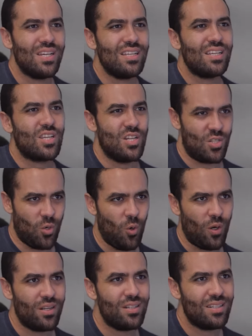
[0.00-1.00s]

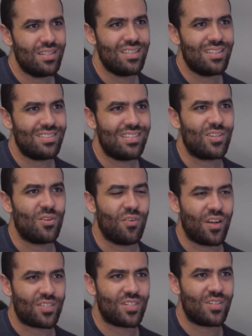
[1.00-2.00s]
contort single
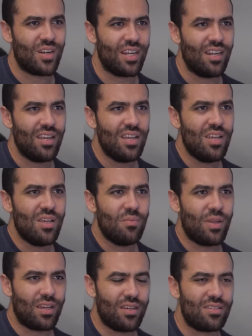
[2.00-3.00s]
function right right
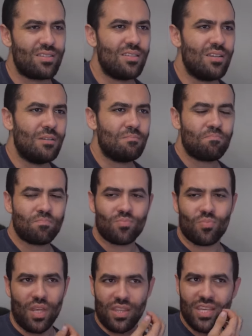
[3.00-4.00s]
because
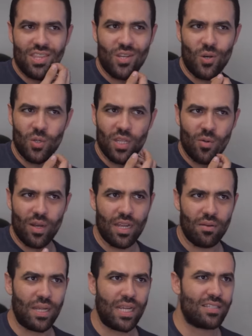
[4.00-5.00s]
i think the only way
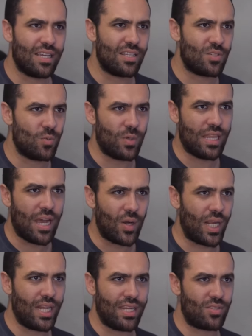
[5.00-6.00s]
it makes sense without
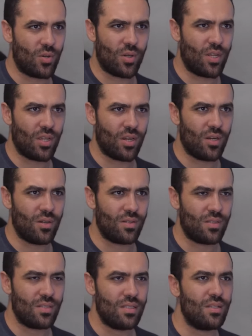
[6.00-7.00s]
any circular
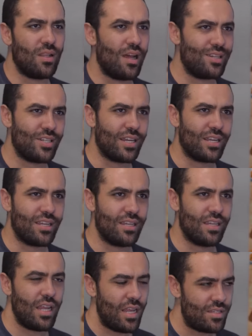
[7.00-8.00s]
logic
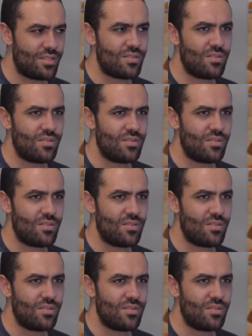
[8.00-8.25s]
is